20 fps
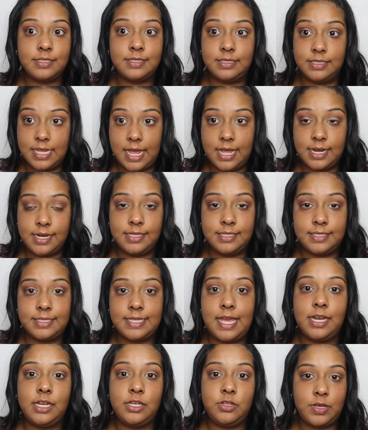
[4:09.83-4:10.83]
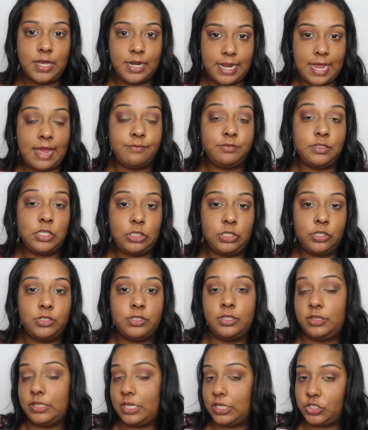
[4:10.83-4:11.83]
done and set, and you kind of have the
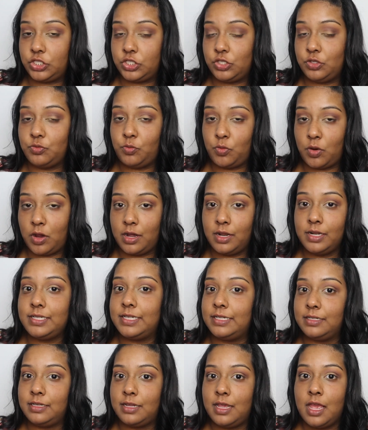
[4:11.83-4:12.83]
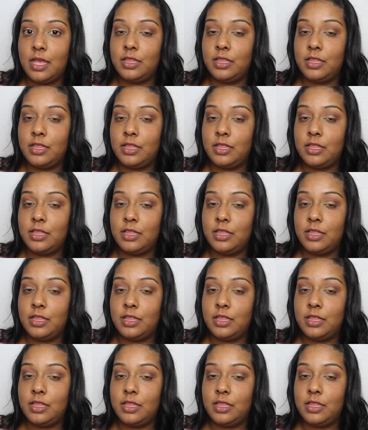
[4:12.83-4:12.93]
look that you want and